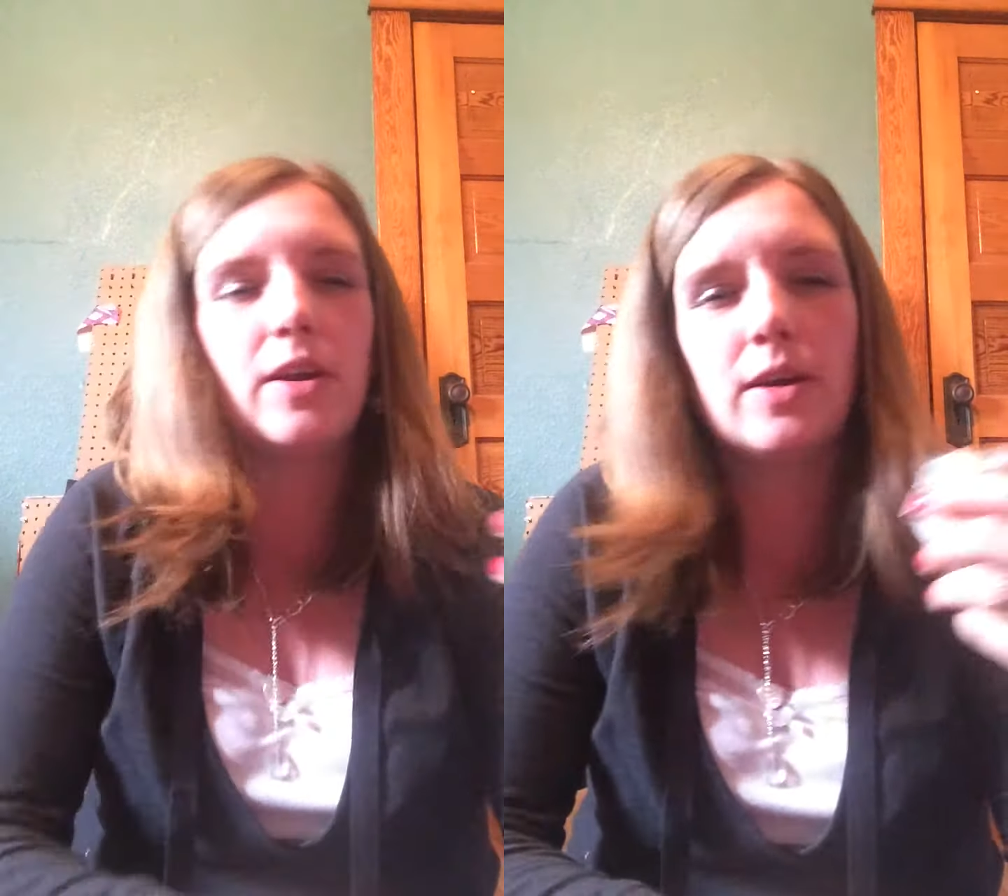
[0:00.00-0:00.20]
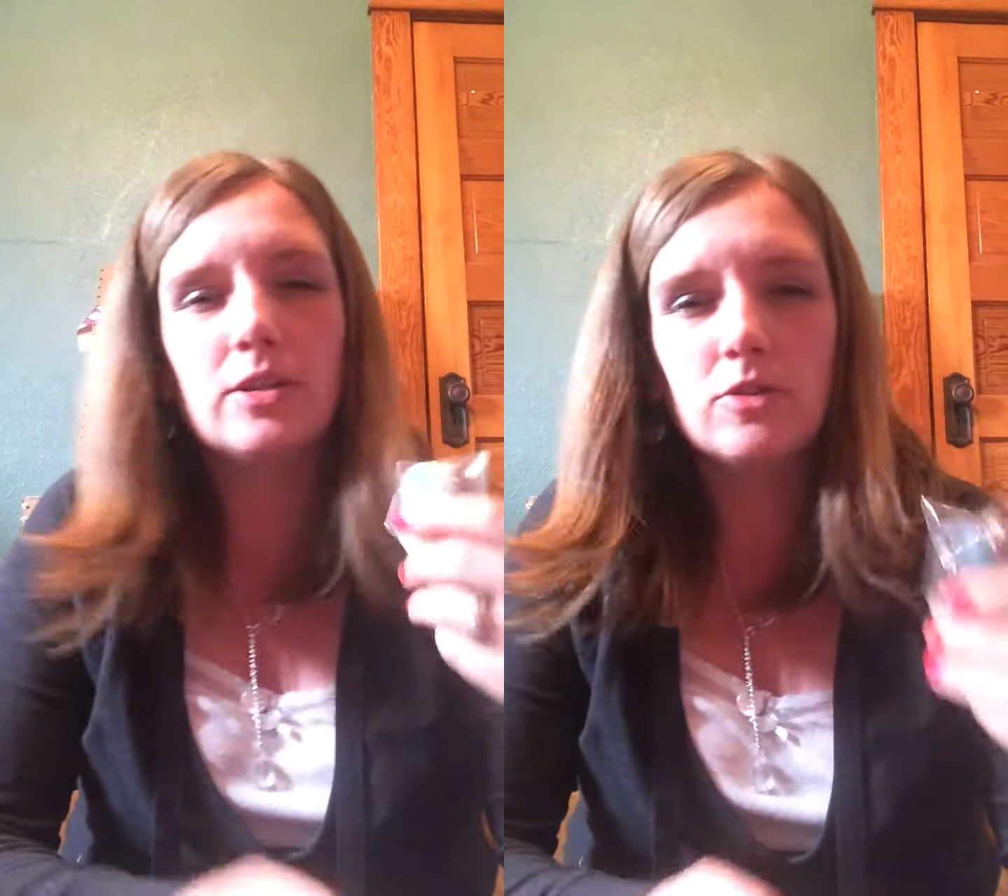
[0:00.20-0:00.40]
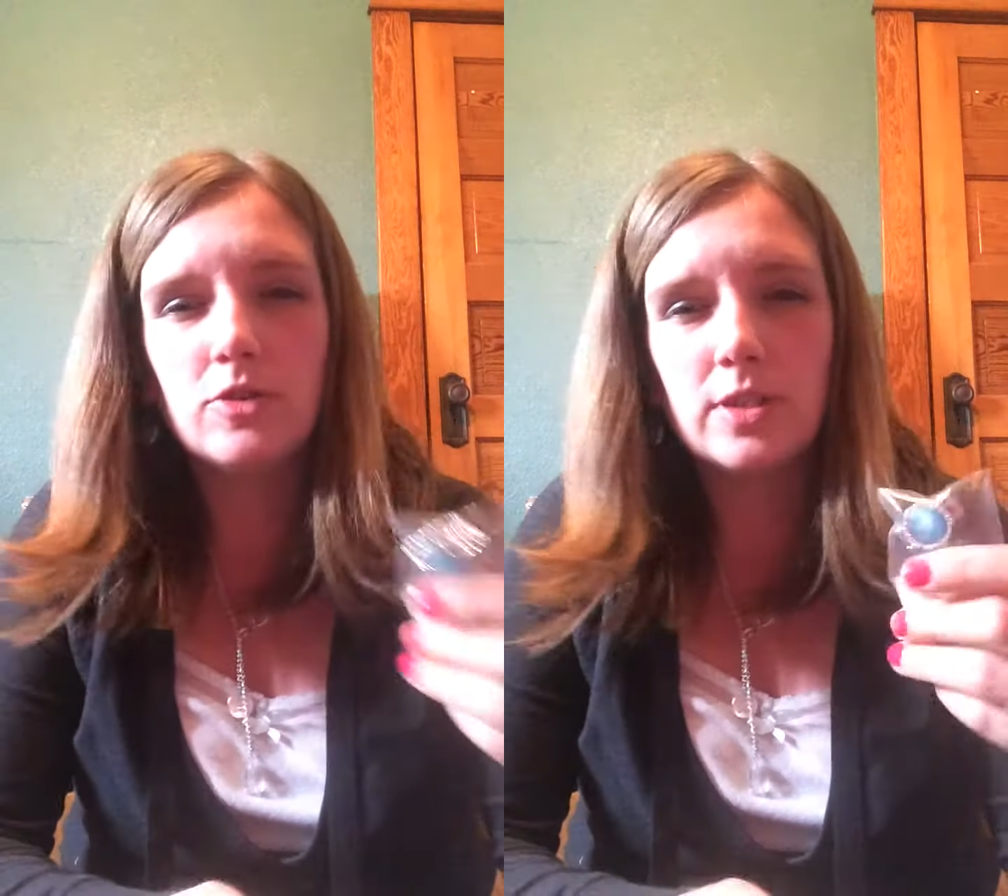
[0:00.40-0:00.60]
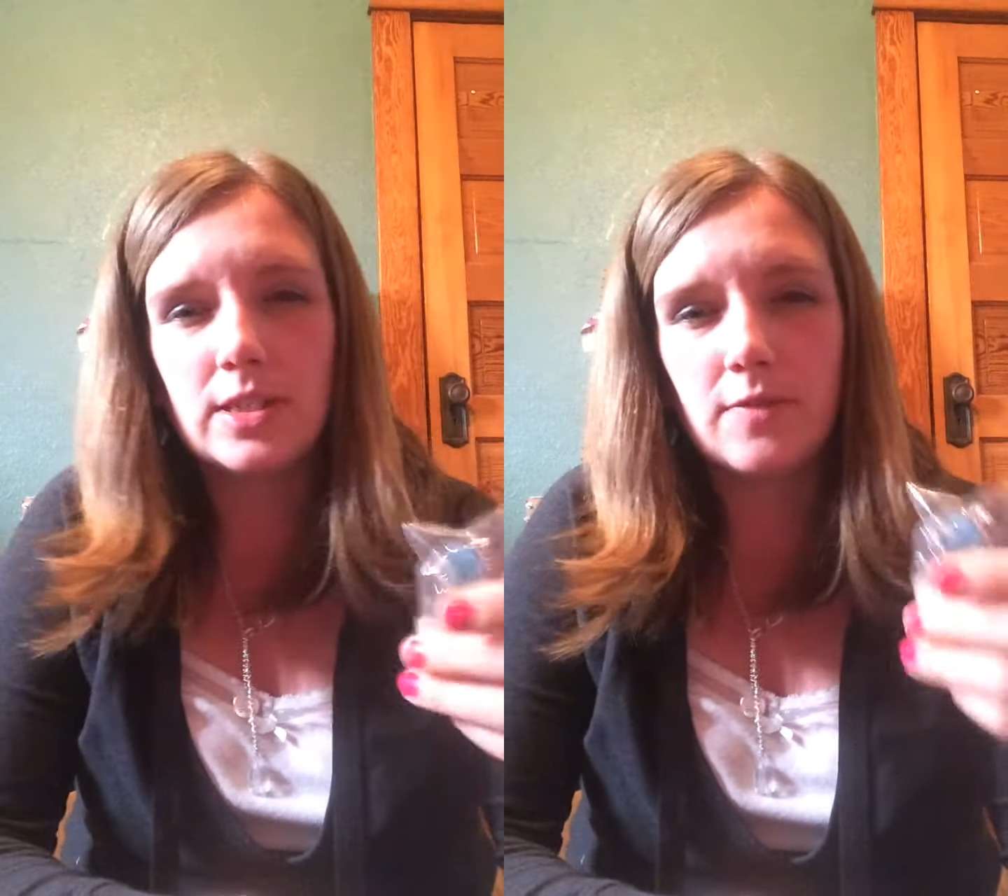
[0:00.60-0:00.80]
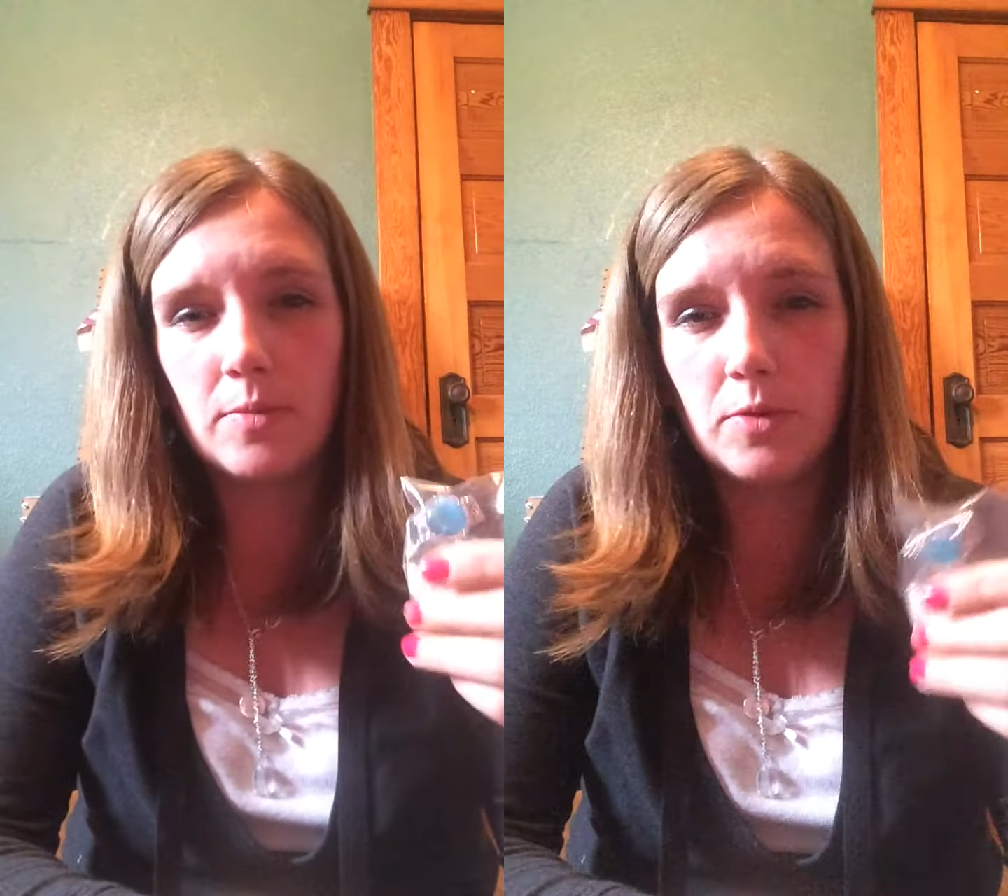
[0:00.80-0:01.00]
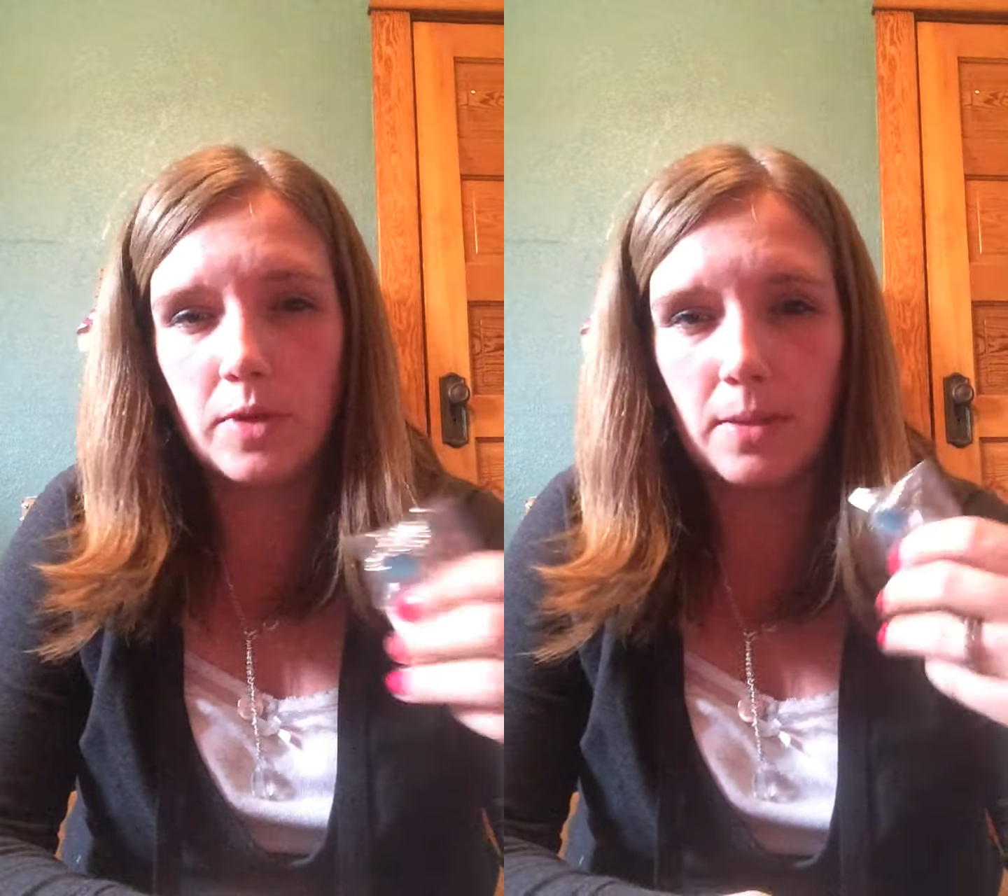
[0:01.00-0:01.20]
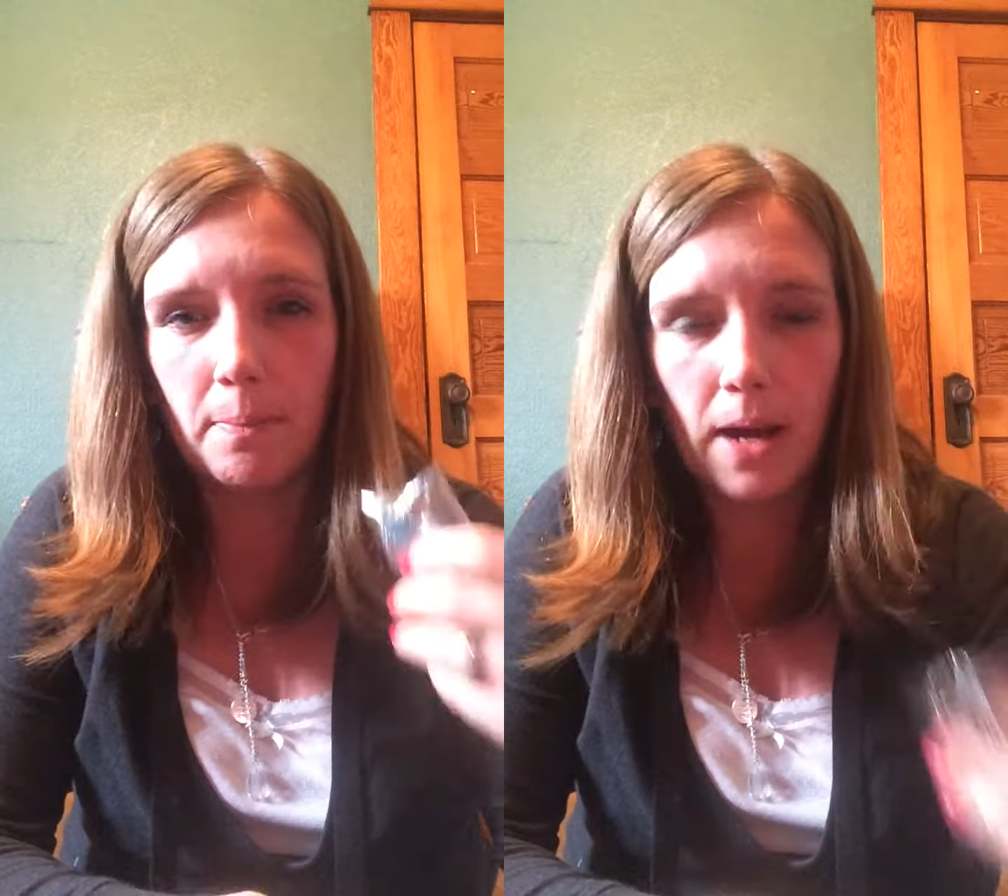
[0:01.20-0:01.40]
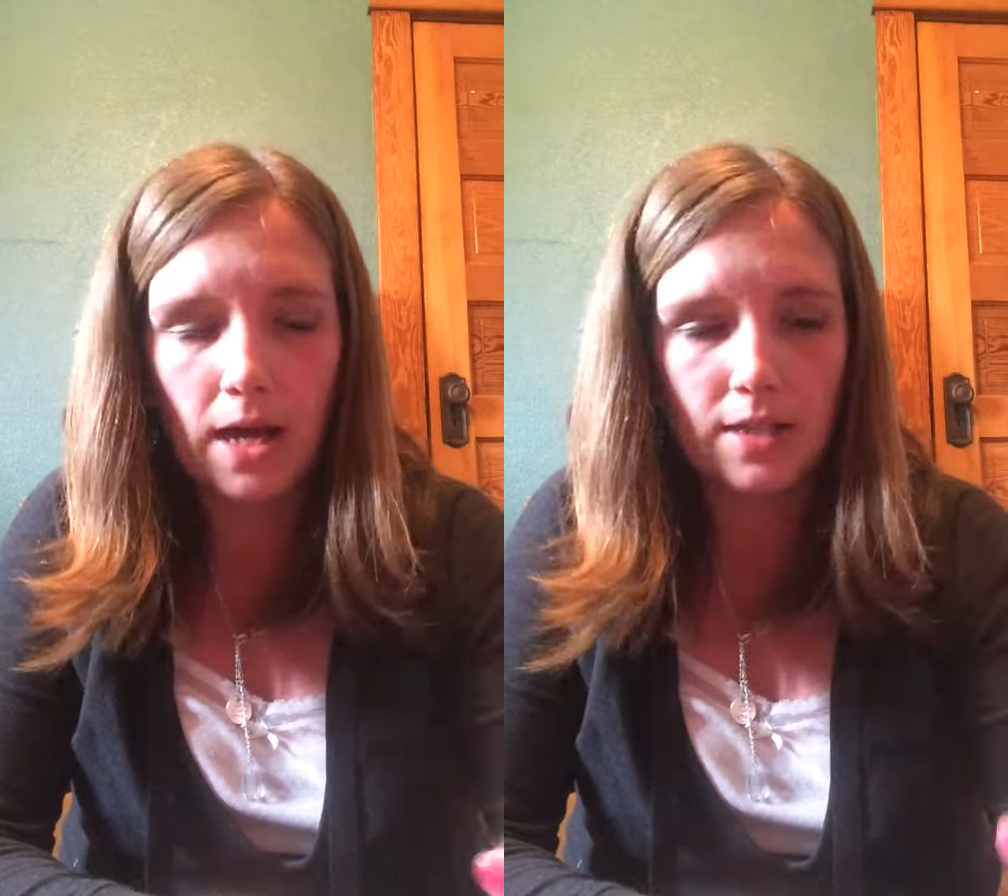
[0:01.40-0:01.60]
now I don't do this if I'm doing the
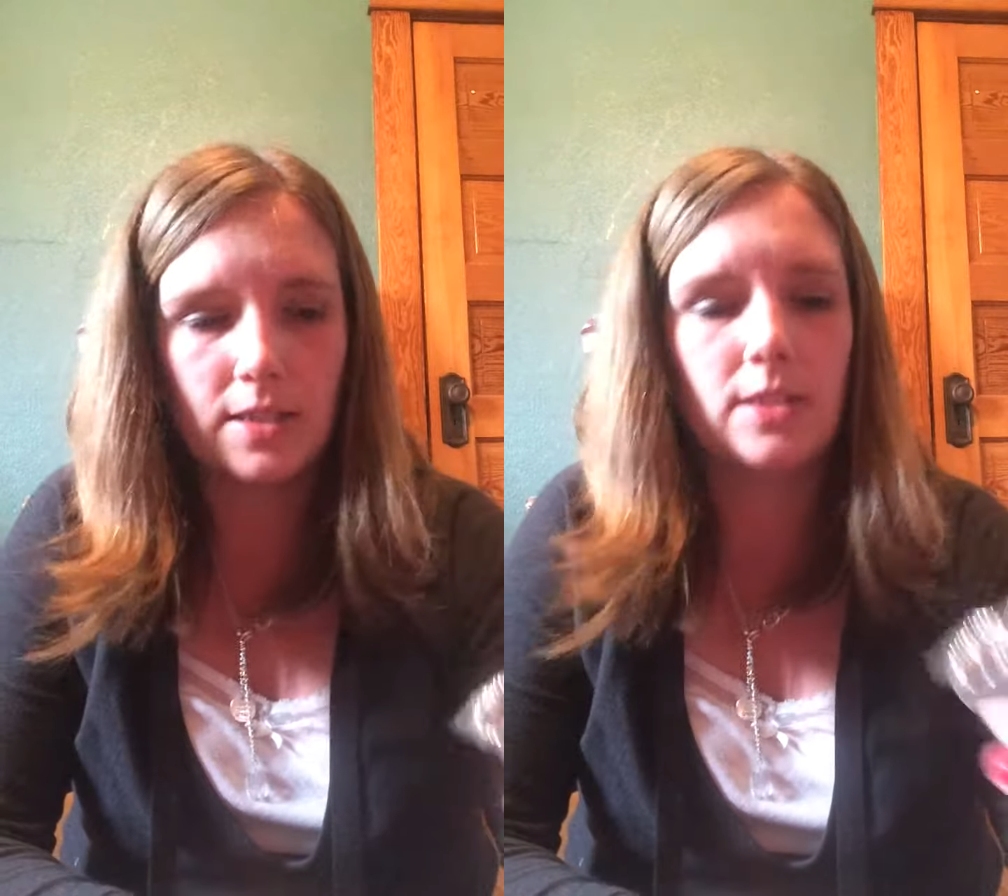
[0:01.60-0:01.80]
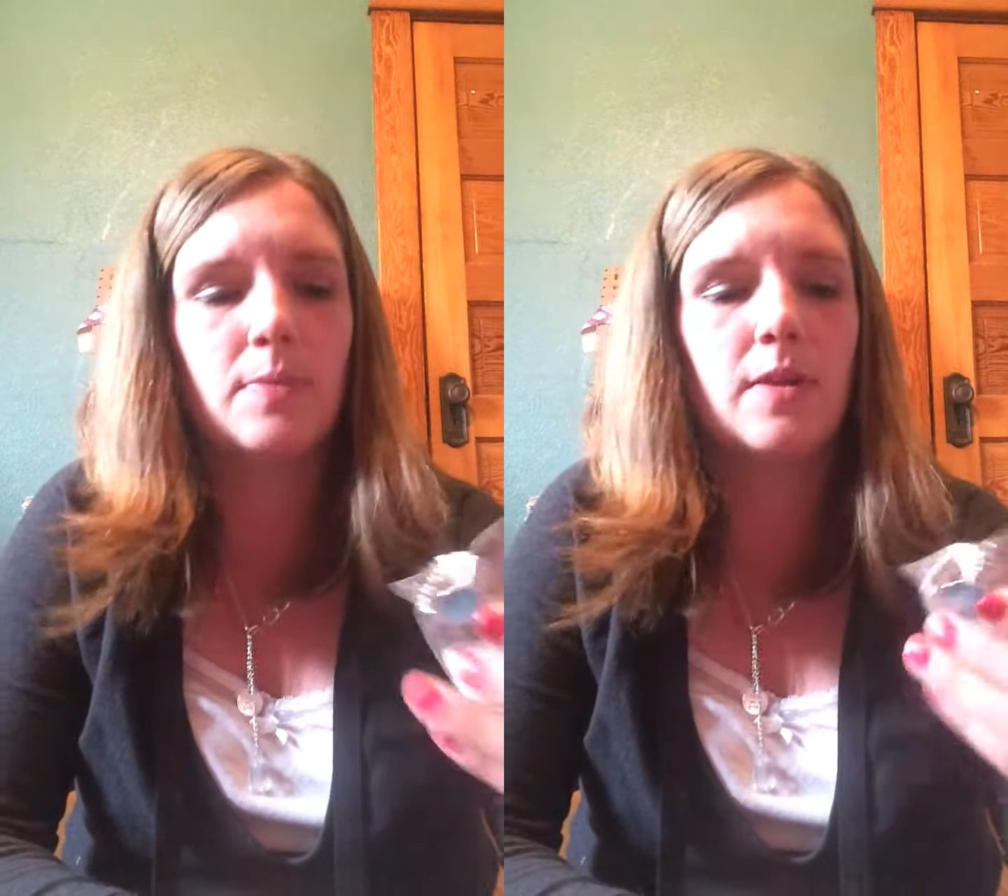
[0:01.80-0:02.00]
boxes,